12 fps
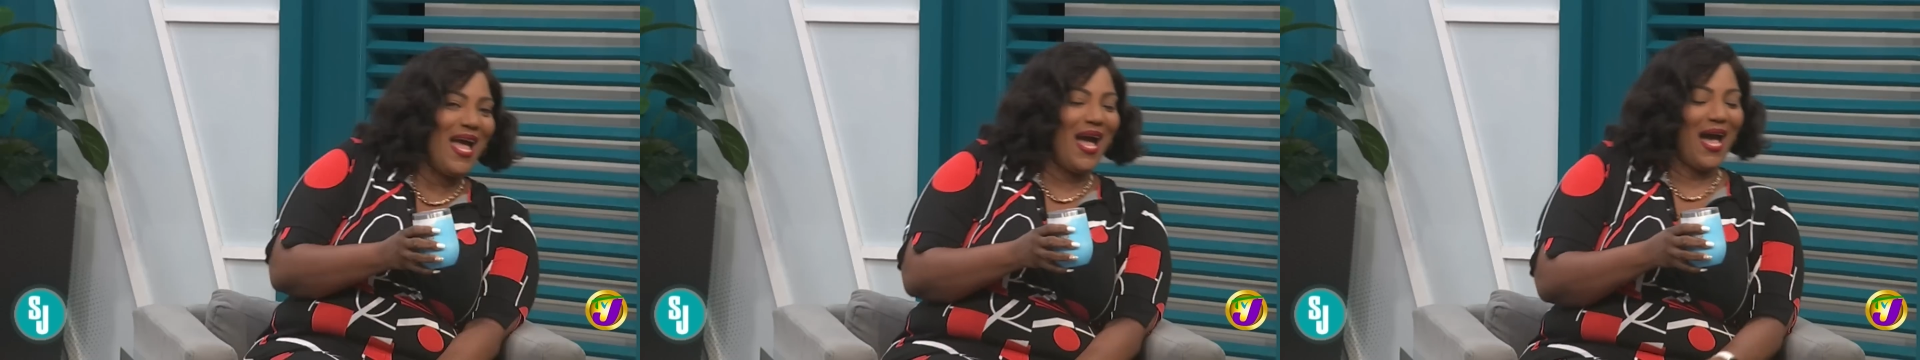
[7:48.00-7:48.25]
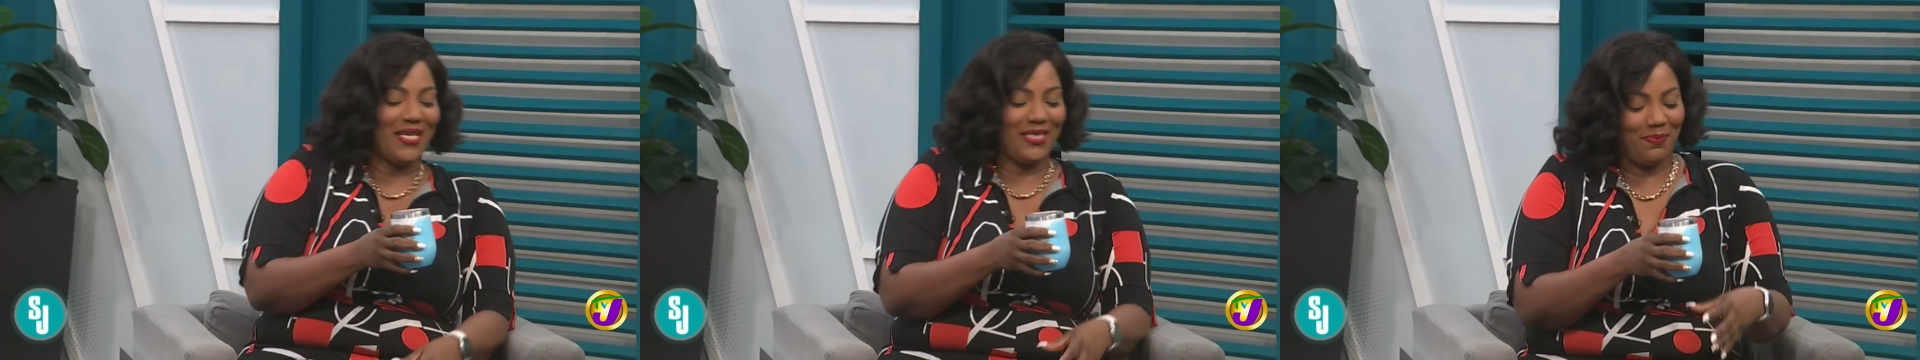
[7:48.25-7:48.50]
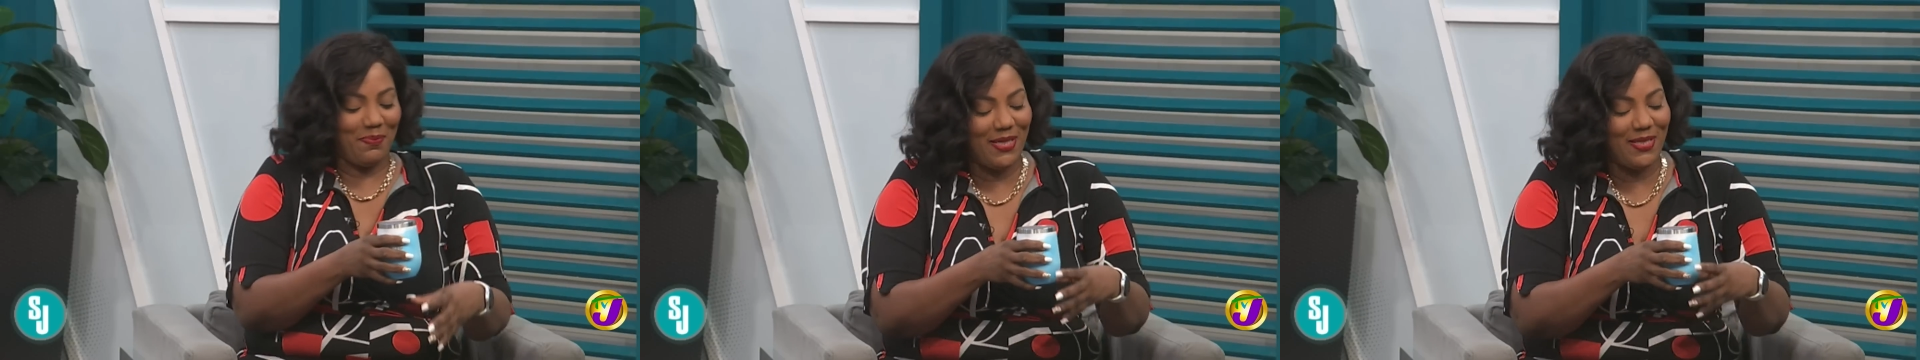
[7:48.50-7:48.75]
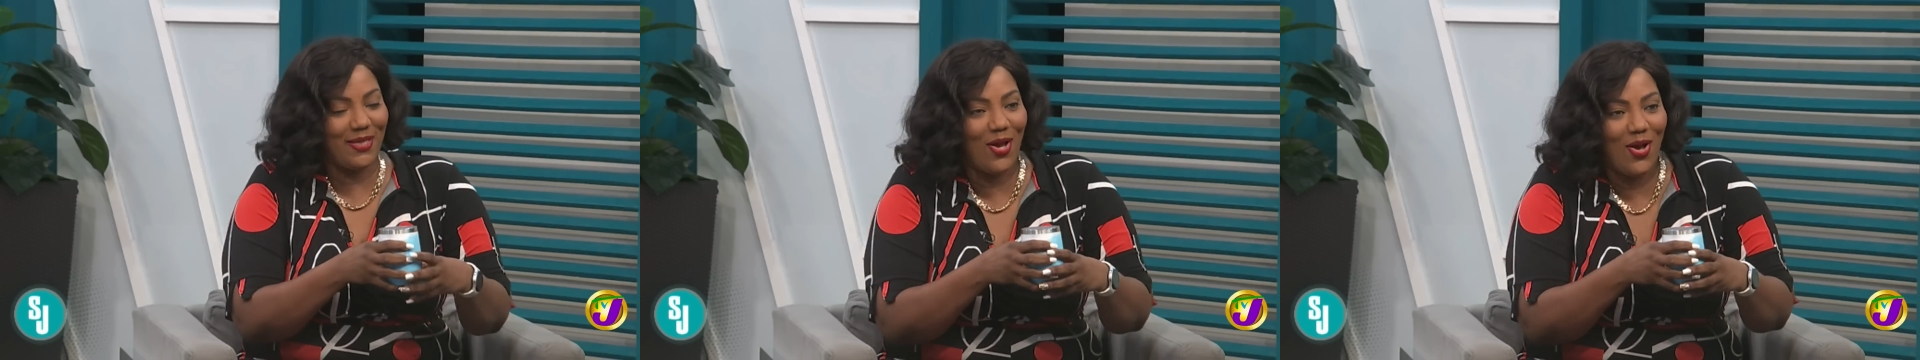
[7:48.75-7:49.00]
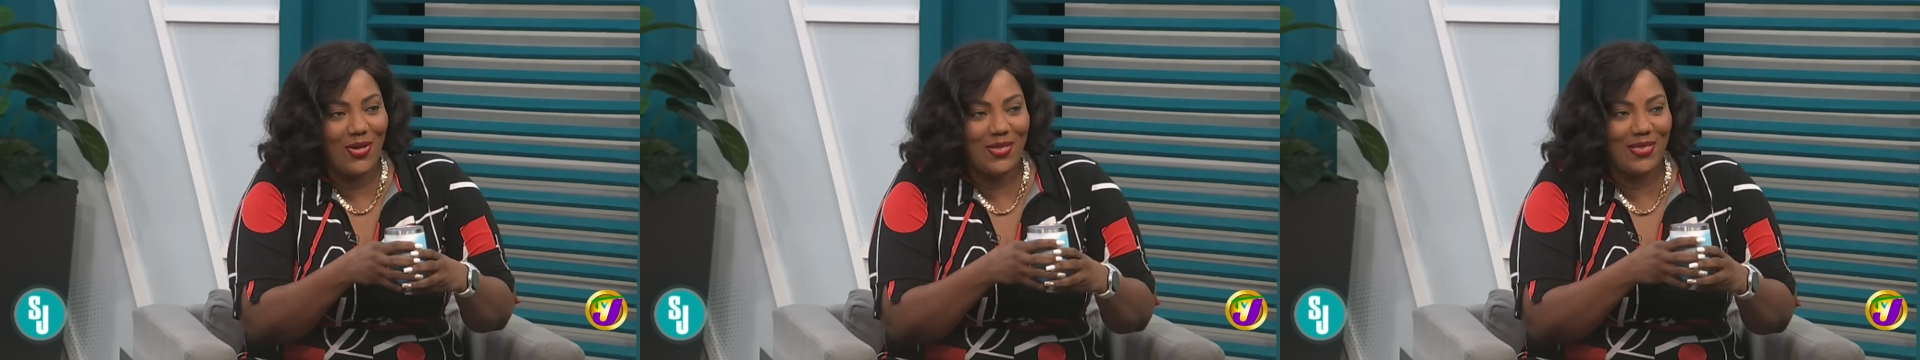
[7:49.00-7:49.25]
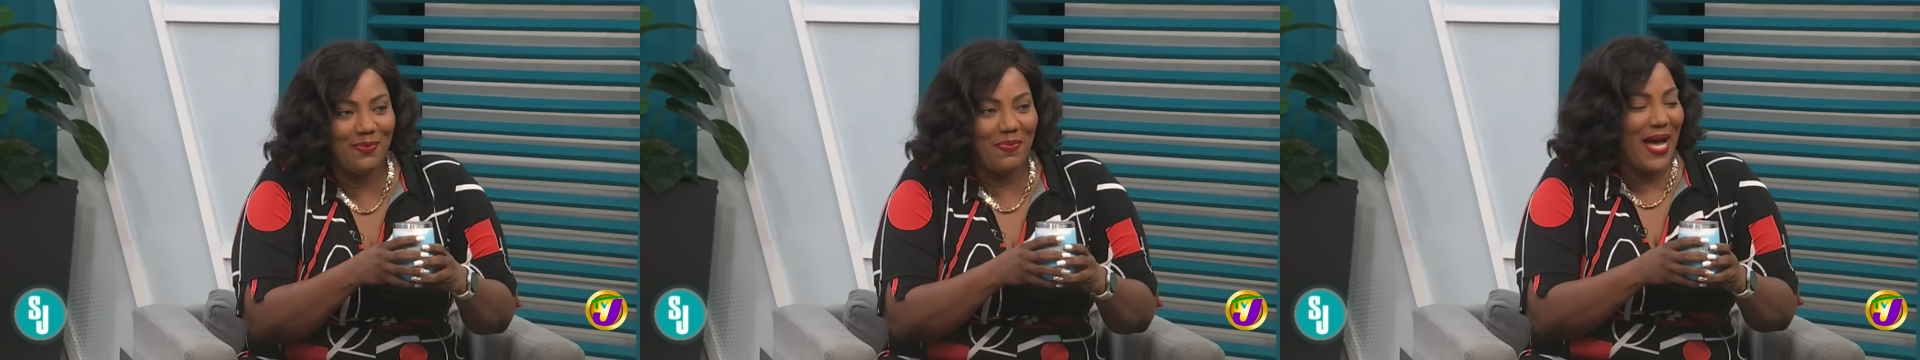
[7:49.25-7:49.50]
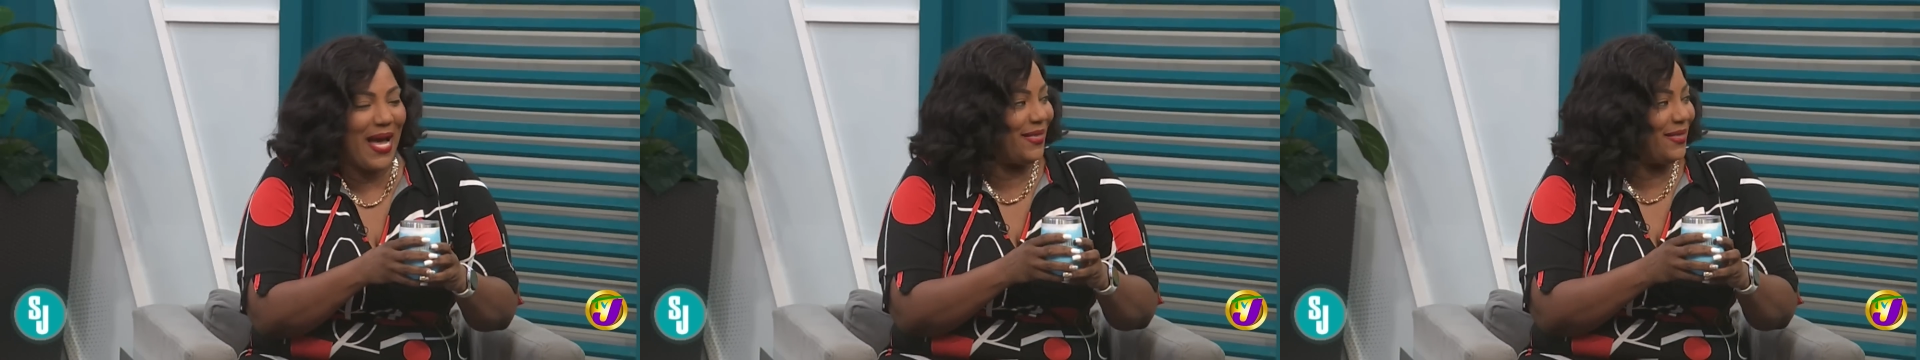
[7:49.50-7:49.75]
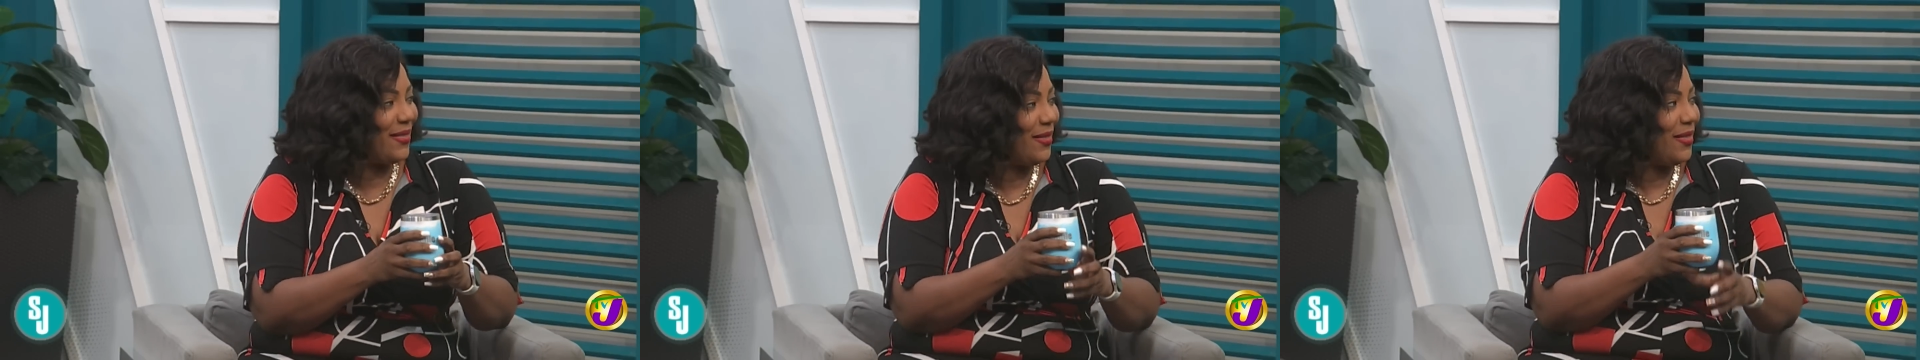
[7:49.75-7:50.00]
Hospice
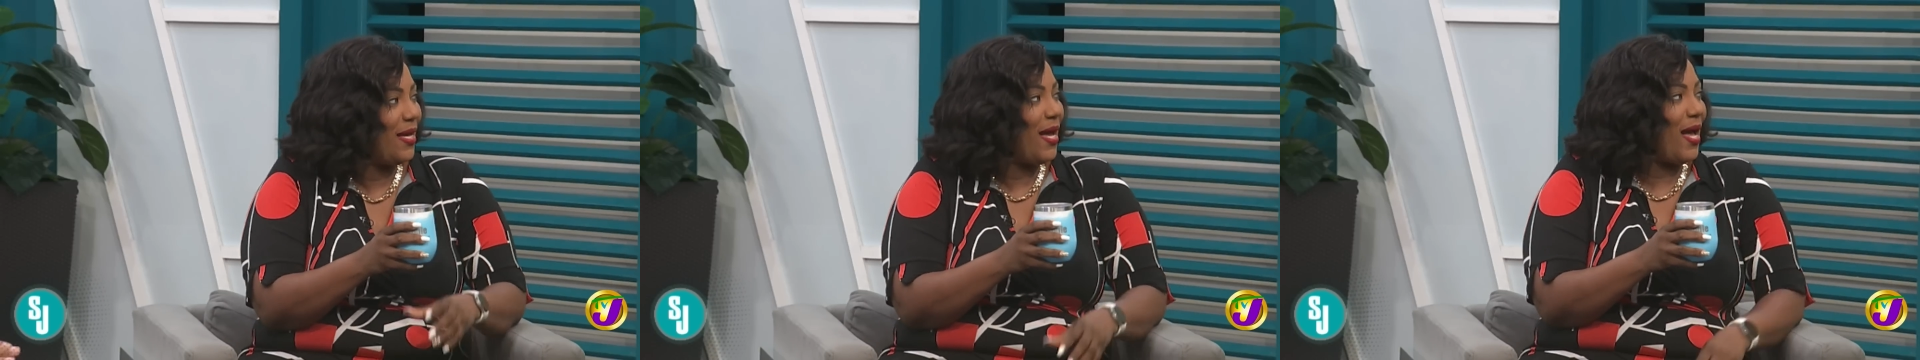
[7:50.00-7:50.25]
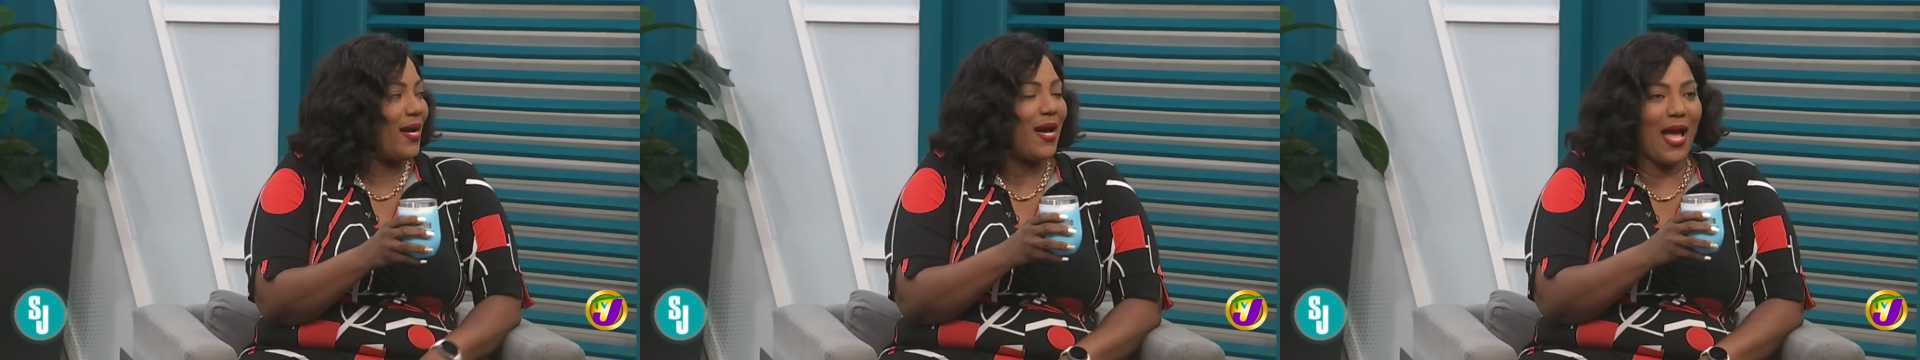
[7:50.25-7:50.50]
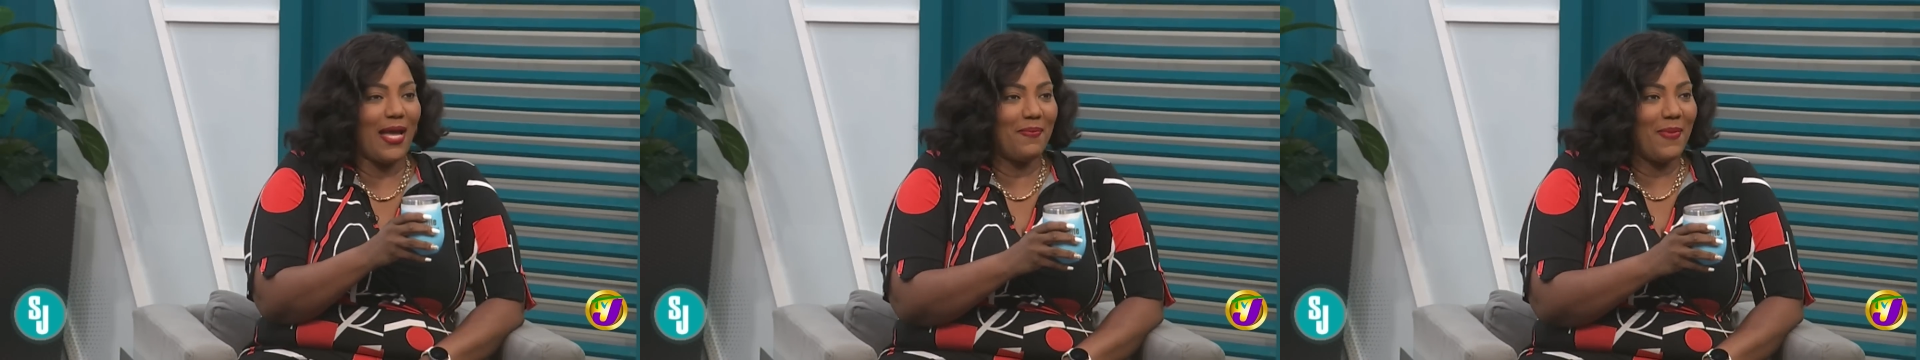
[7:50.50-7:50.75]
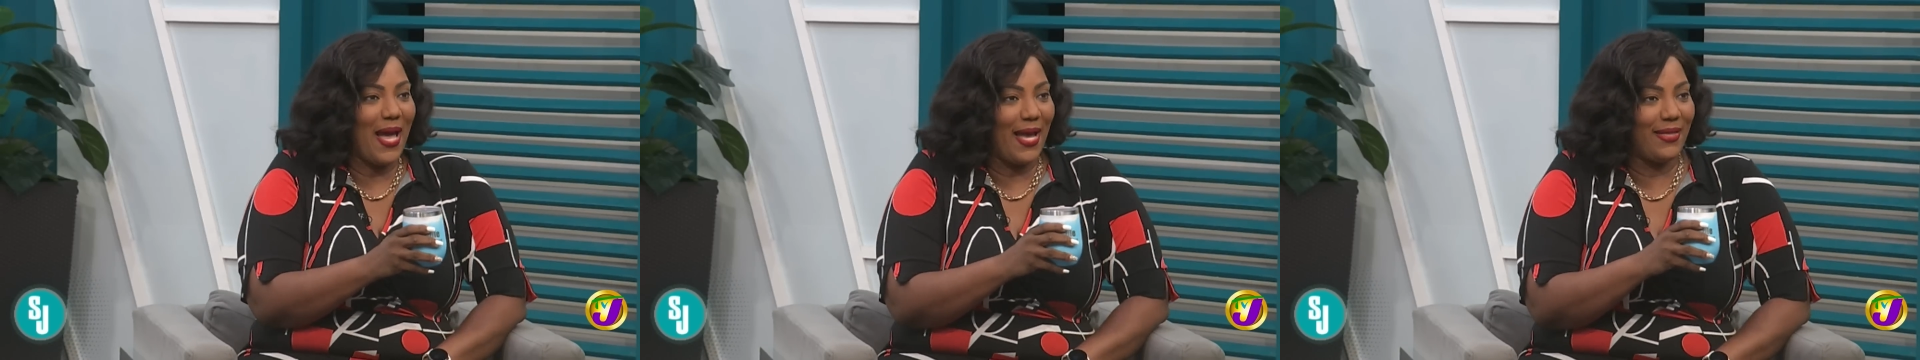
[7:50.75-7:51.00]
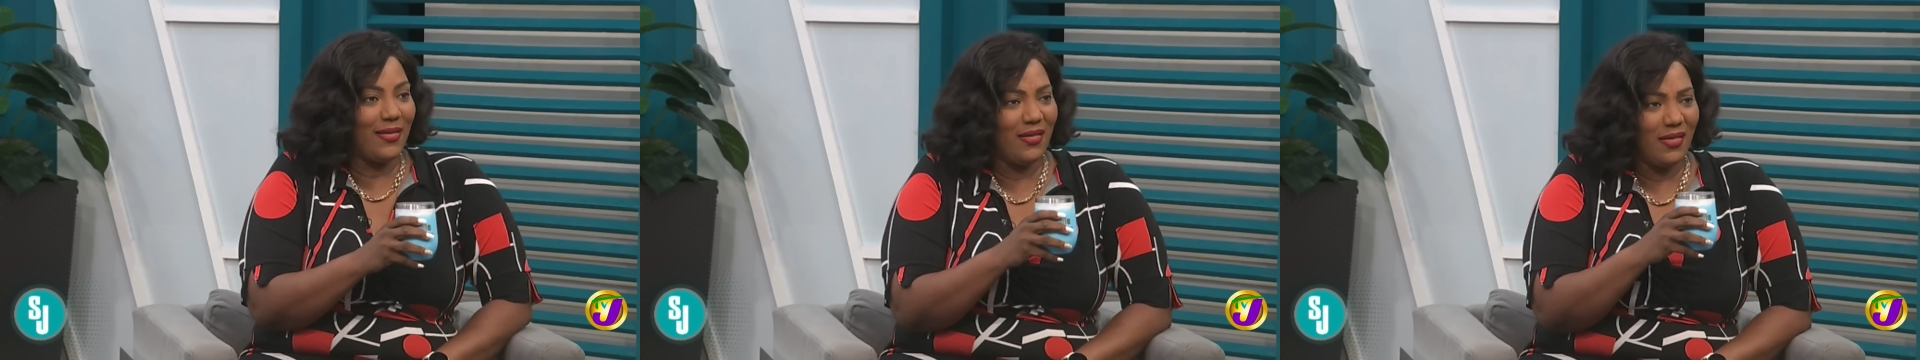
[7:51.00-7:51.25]
husband. A con man.